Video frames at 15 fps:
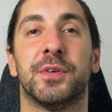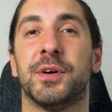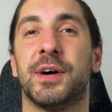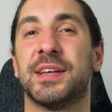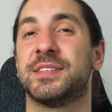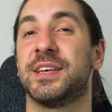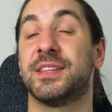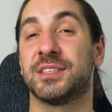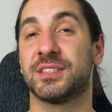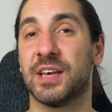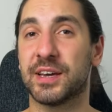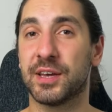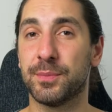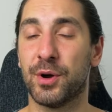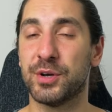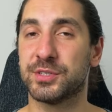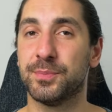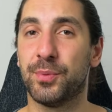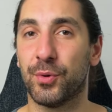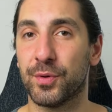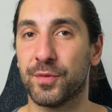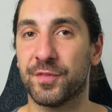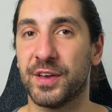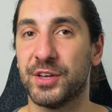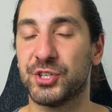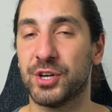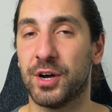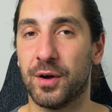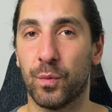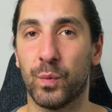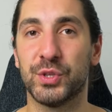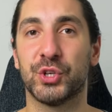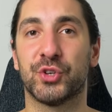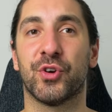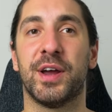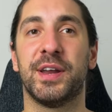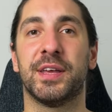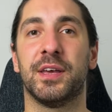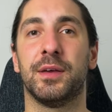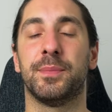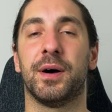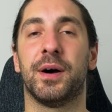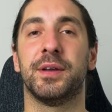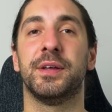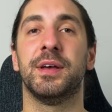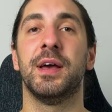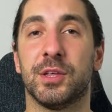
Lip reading: I'd say the second most important feature with the training earbud,